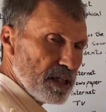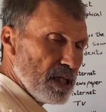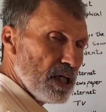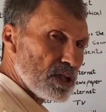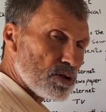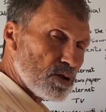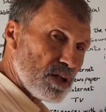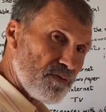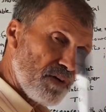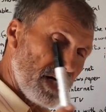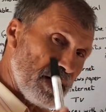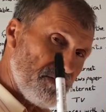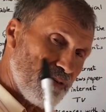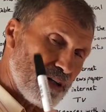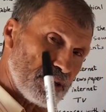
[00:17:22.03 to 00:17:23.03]
So the very
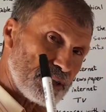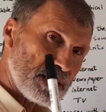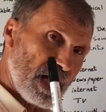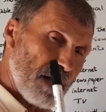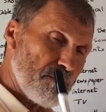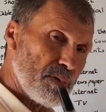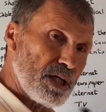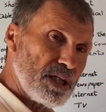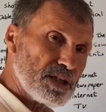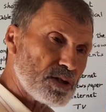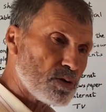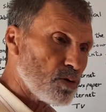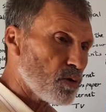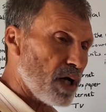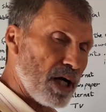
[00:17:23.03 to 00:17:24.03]
first step is
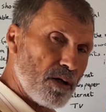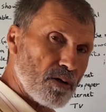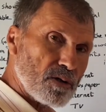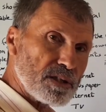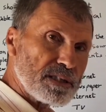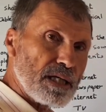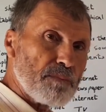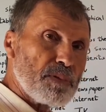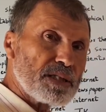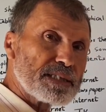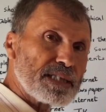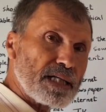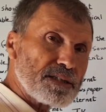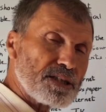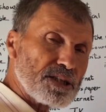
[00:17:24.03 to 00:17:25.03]
to record the
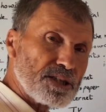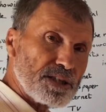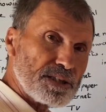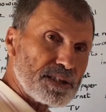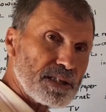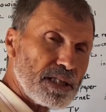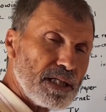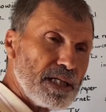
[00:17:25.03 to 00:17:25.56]
percentages,